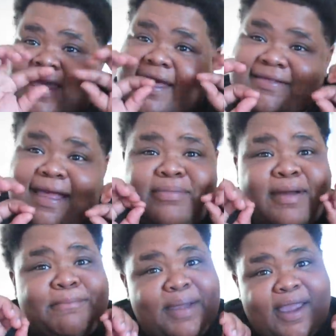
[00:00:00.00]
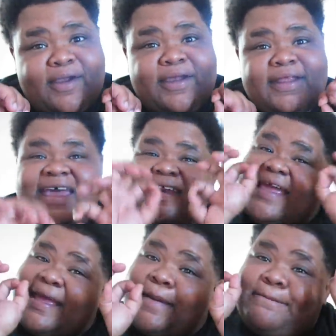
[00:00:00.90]
is I'm comparing
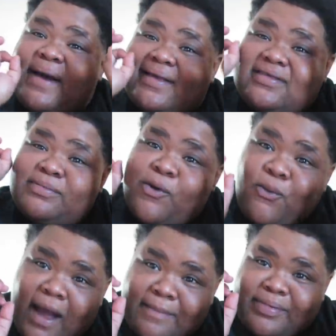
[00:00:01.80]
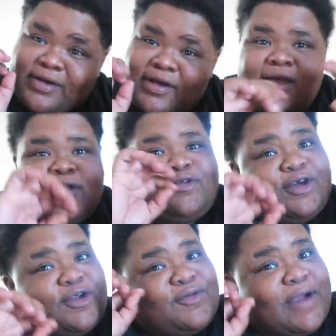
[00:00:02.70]
the Impossible Whopper
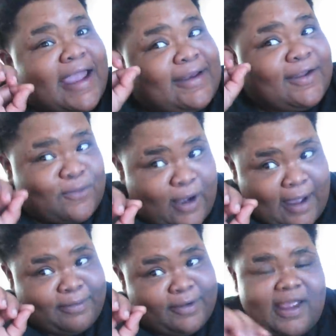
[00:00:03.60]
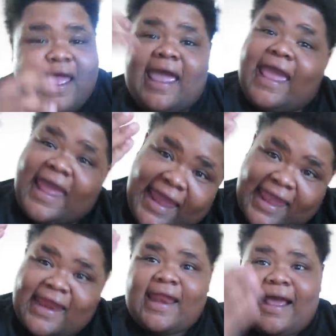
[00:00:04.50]
to the regular Whopper,
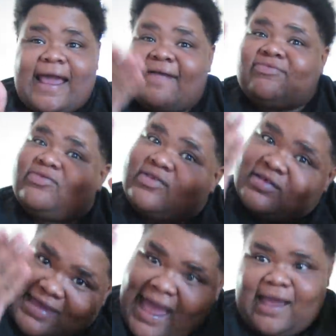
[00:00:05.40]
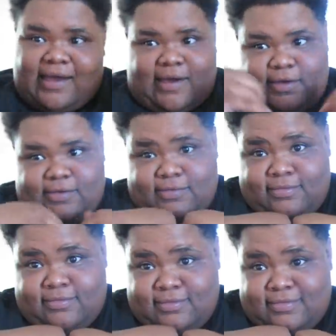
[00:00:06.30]
and I got the taco.
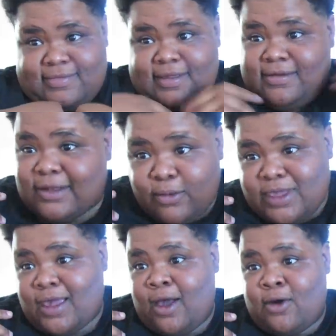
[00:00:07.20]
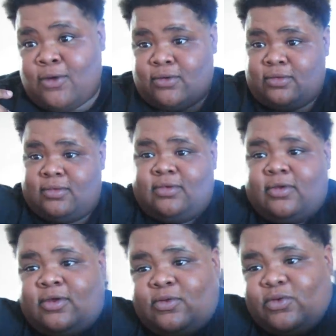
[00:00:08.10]
So we on.
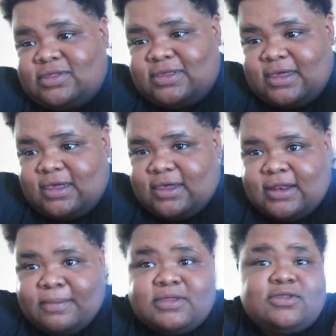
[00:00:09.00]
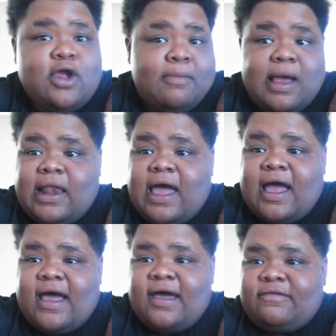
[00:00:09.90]
What's good? I'm gonna start my
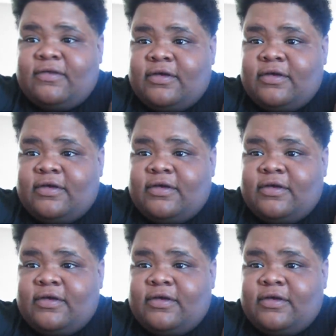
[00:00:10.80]
live.